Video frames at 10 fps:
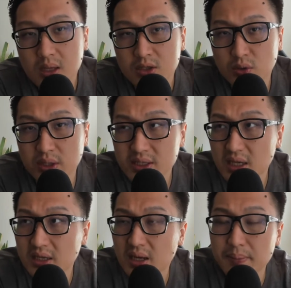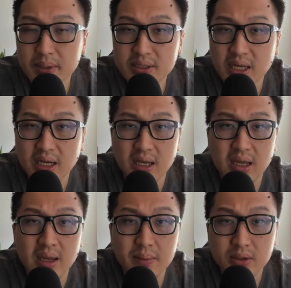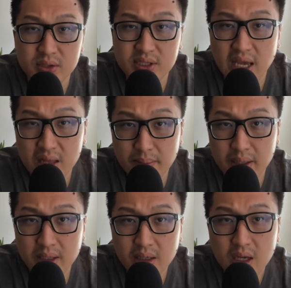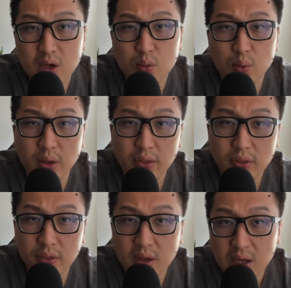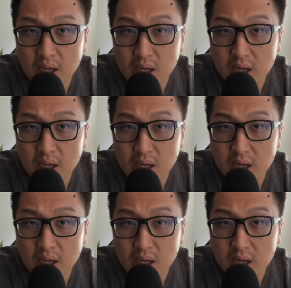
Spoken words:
So these are the companies that are able to scale better with